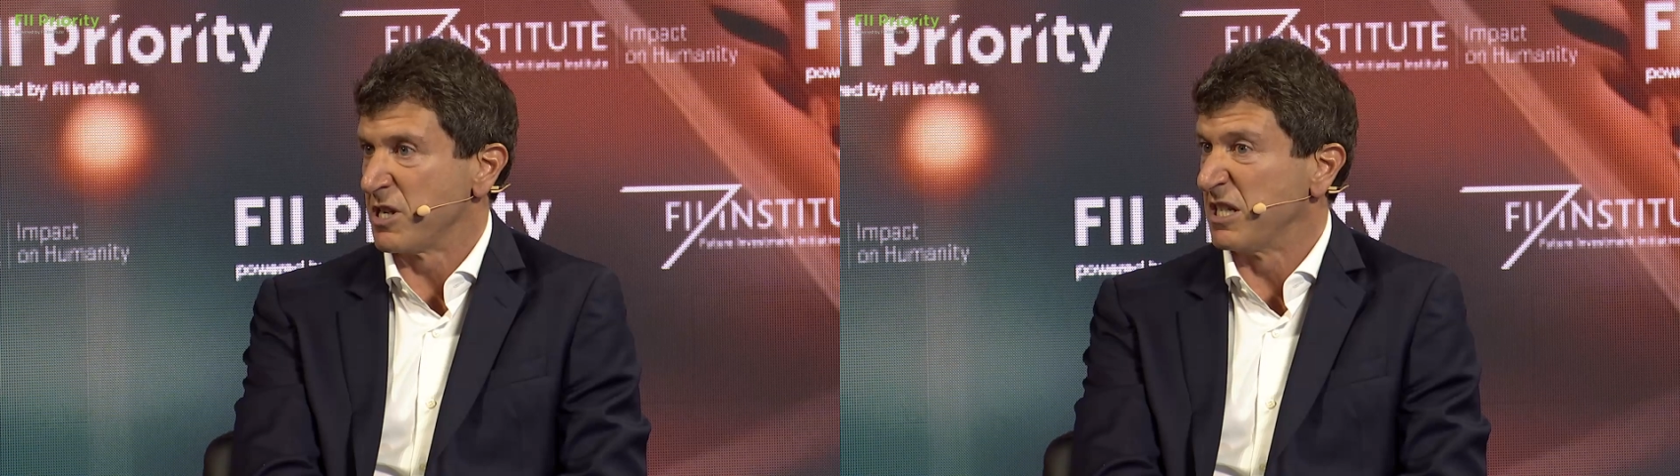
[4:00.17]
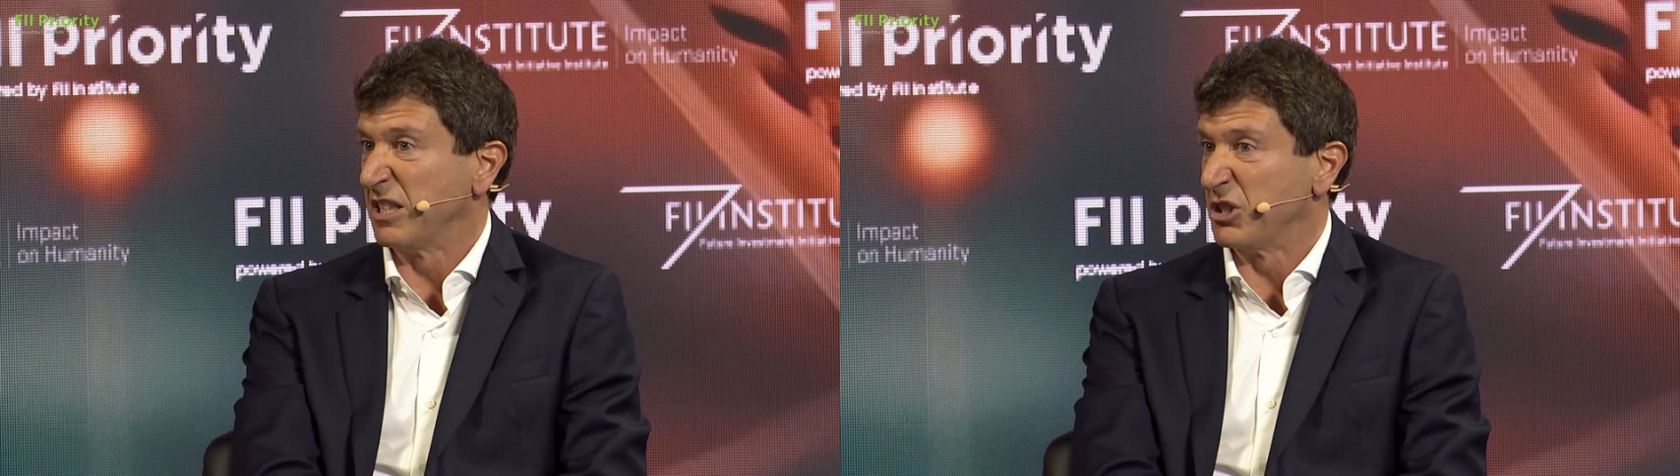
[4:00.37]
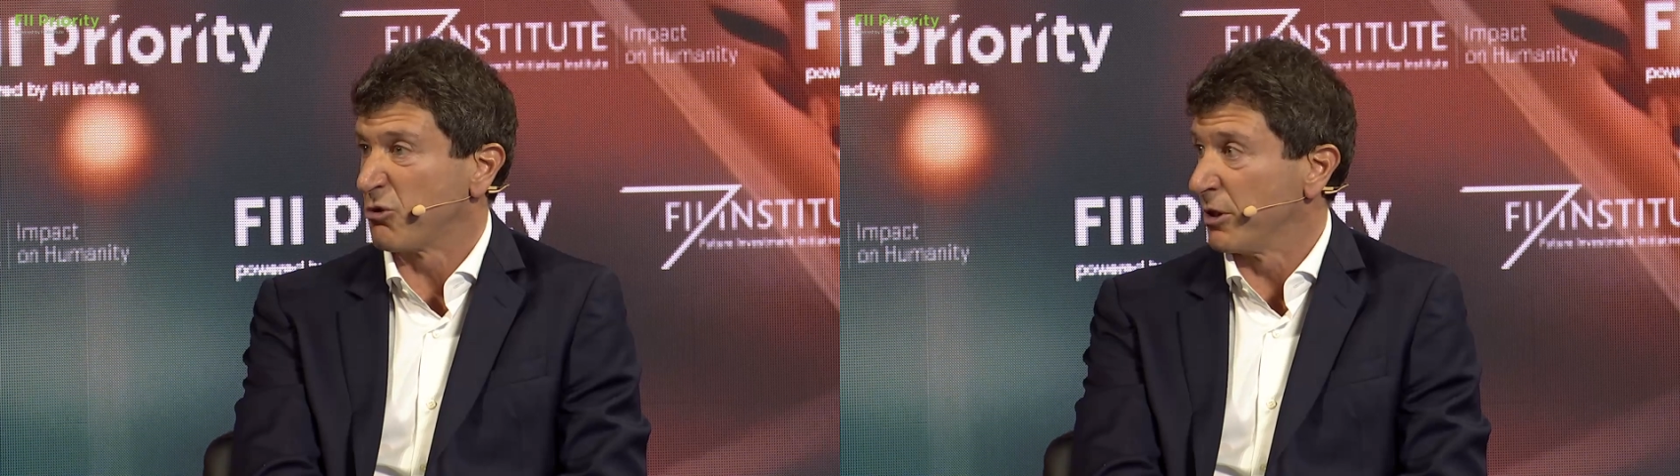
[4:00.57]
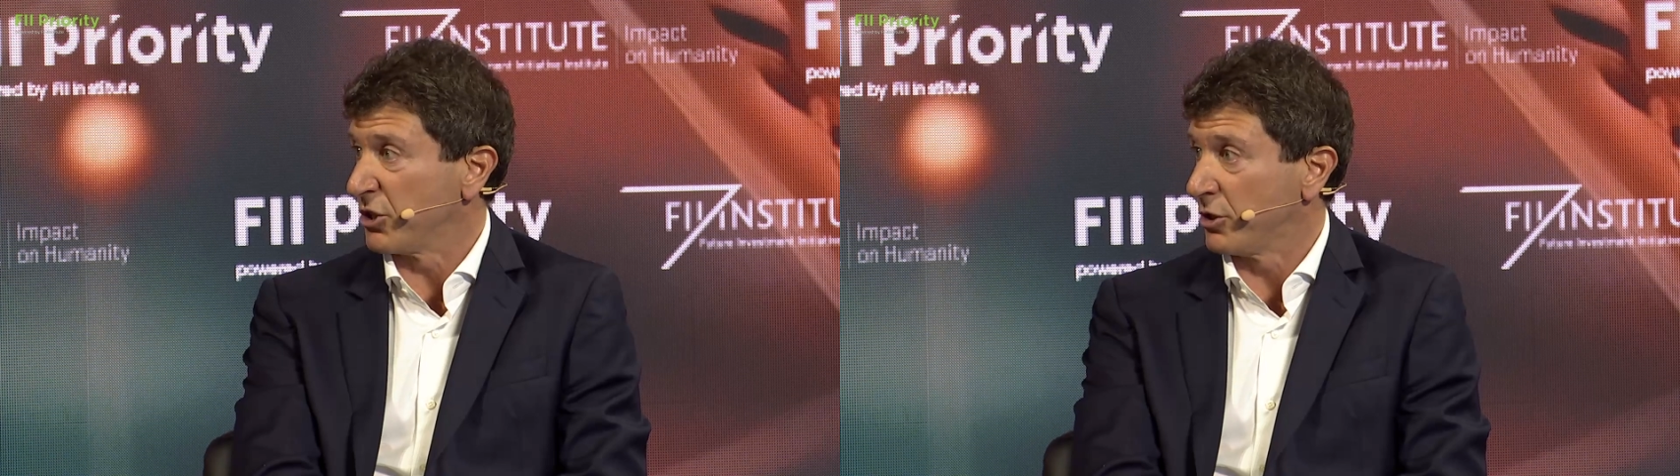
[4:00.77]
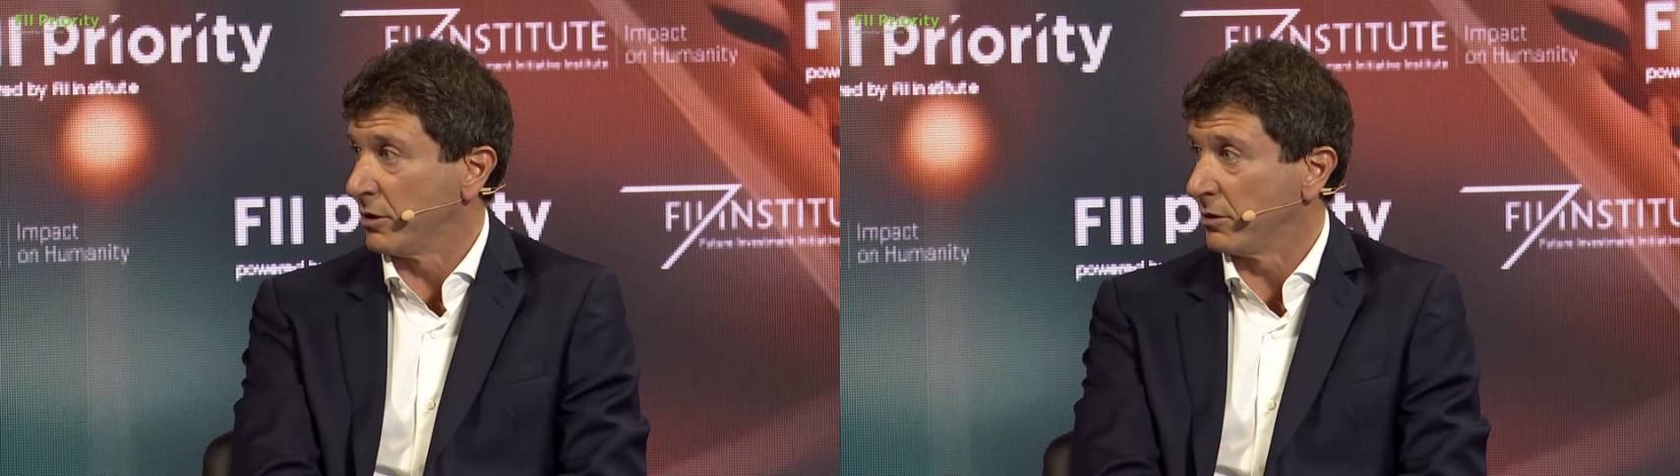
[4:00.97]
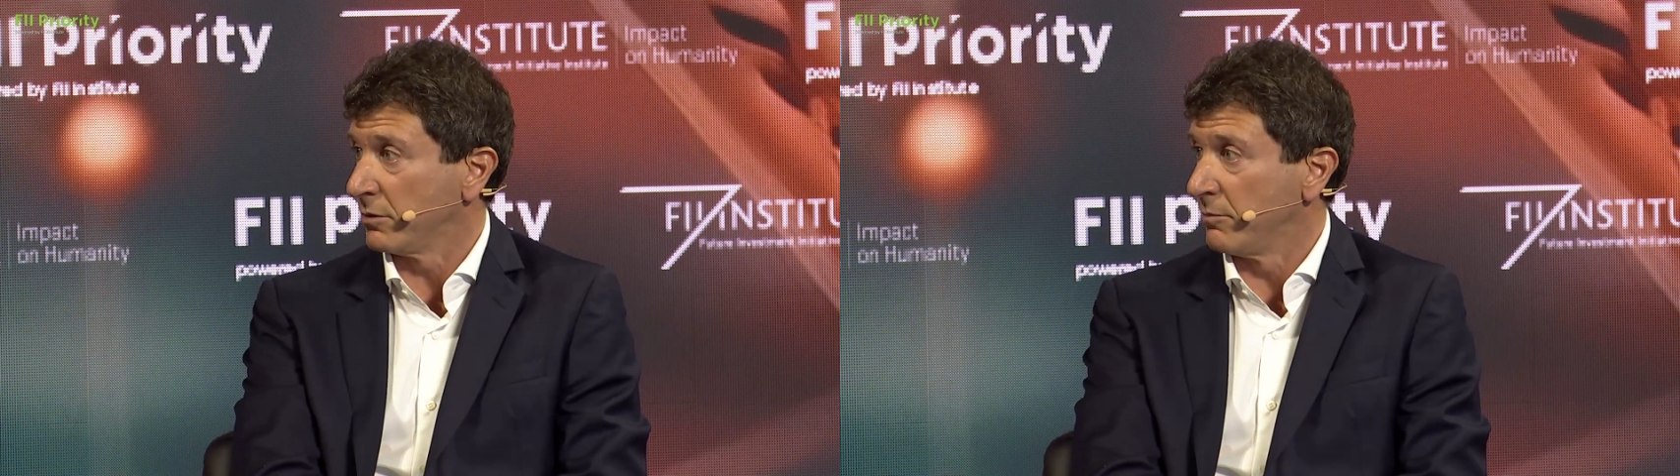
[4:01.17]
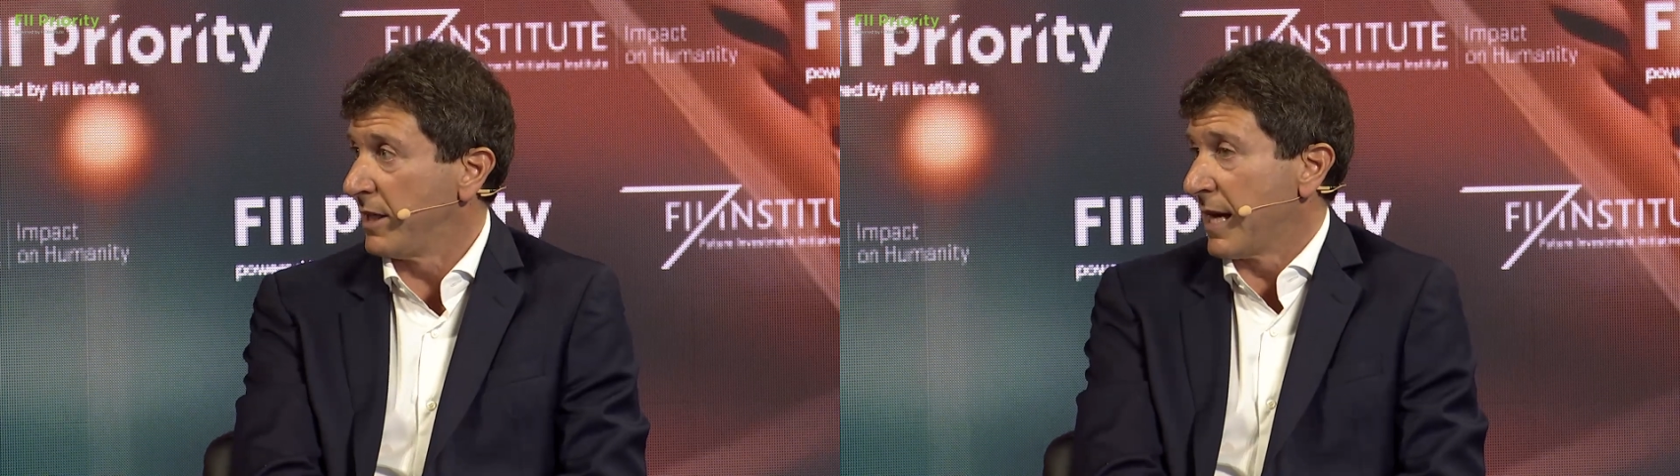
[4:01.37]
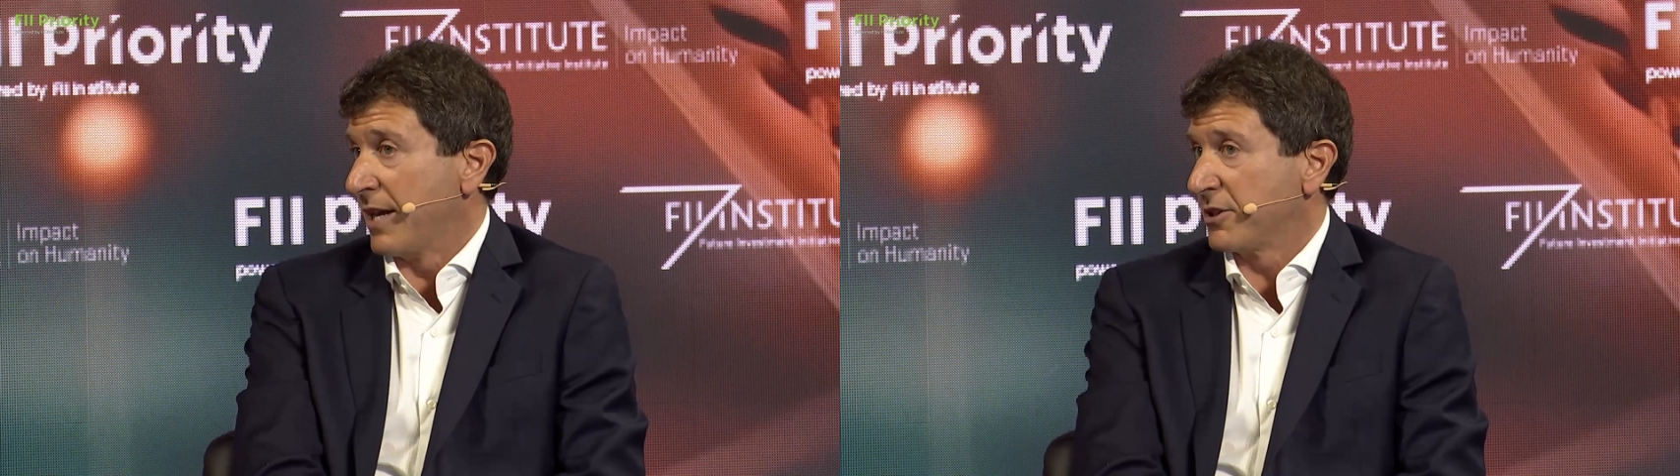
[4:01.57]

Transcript: really traditional media.